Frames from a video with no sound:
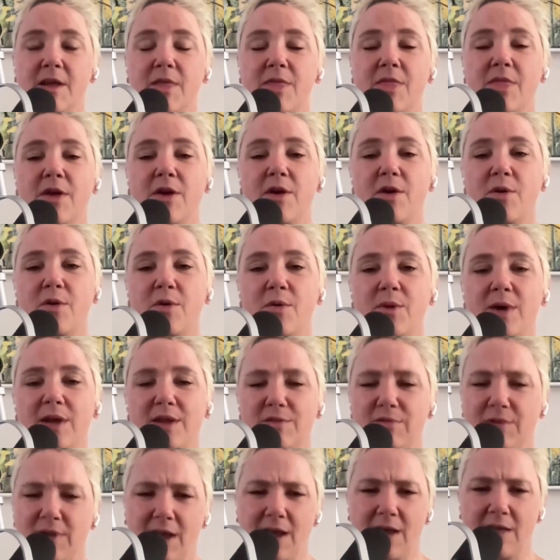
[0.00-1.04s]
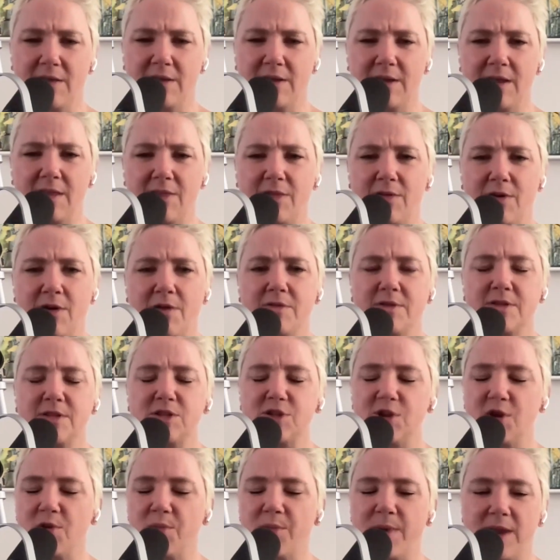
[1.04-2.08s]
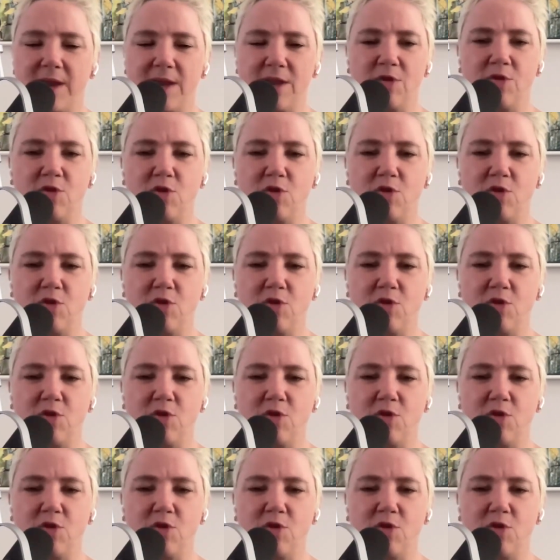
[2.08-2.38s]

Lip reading: Though in reality, there are so many